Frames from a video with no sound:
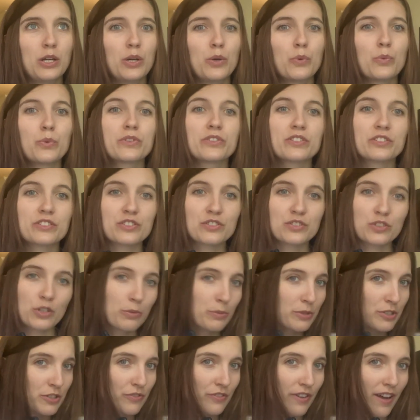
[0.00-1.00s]
when there's so
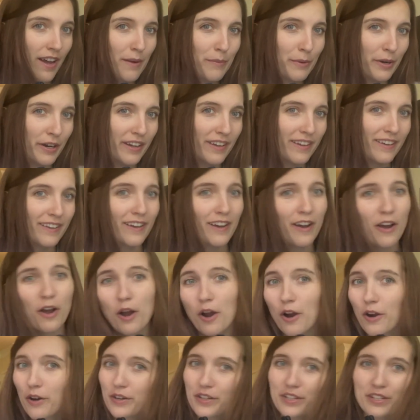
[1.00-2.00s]
much fabric
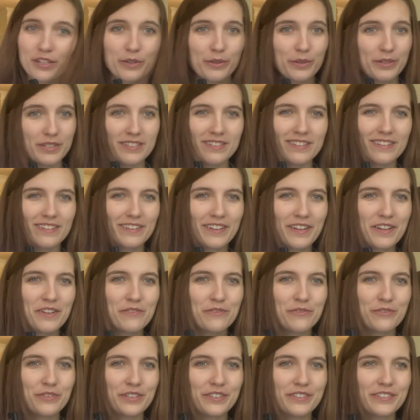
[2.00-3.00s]
already going to the
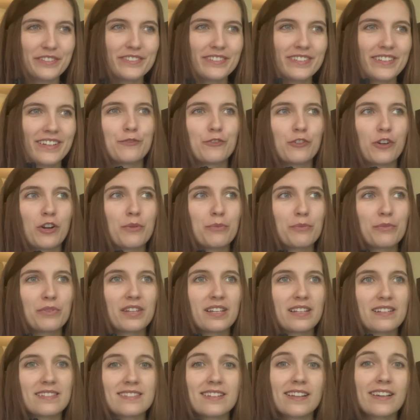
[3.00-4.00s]
landfill from
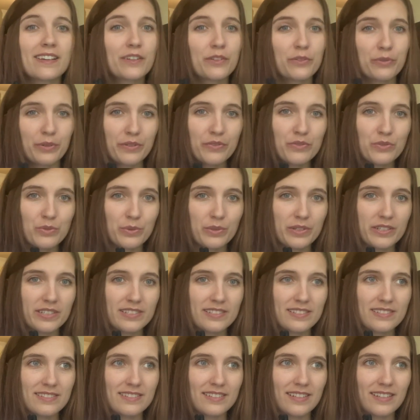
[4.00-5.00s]
things like thrift
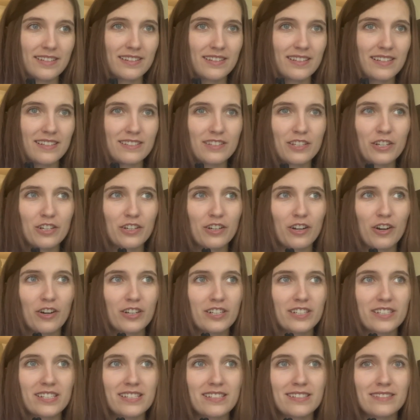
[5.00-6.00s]
stores and things that are
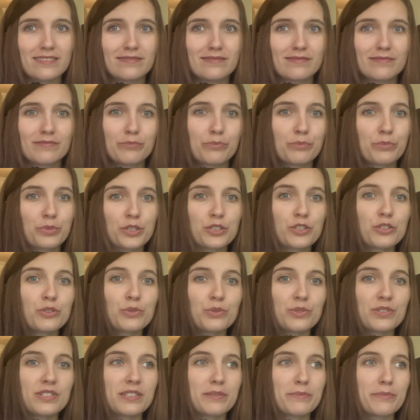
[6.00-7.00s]
already
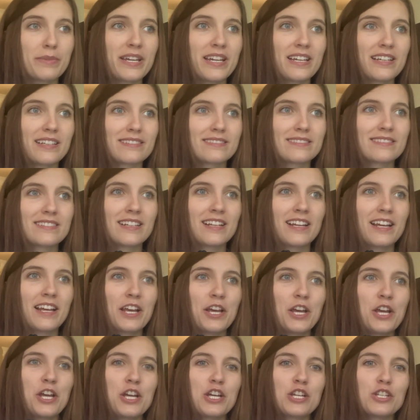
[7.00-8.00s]
produced and made.
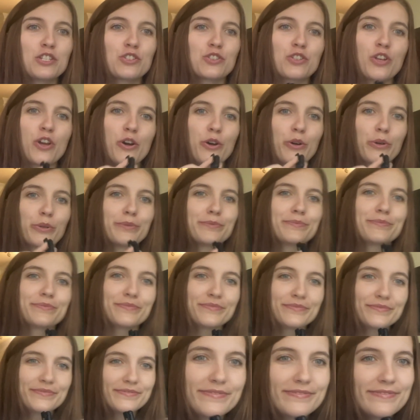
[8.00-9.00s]
So
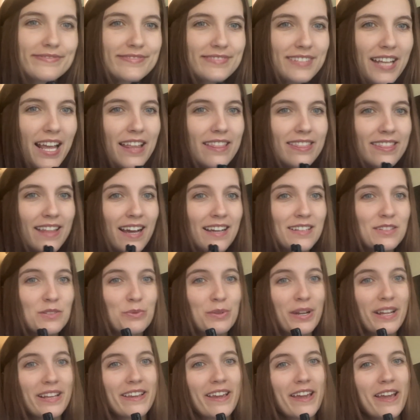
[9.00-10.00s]
that's
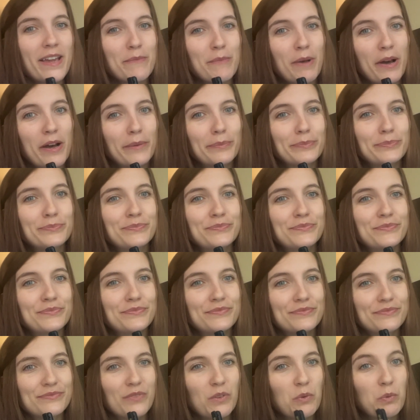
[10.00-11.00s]
when I came up
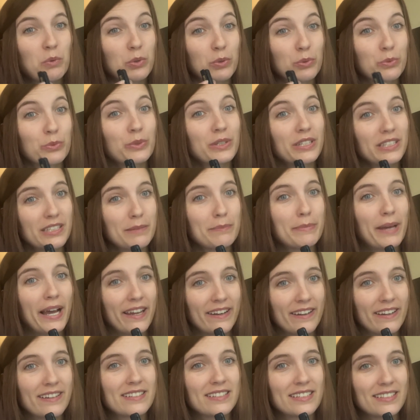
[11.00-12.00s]
with a really
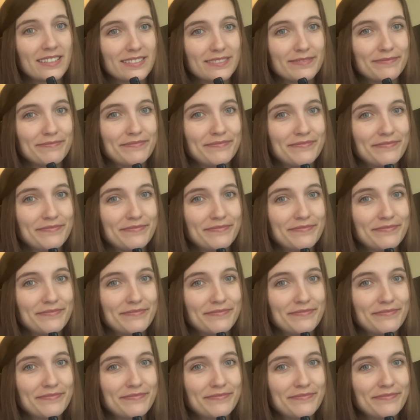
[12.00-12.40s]
bad idea.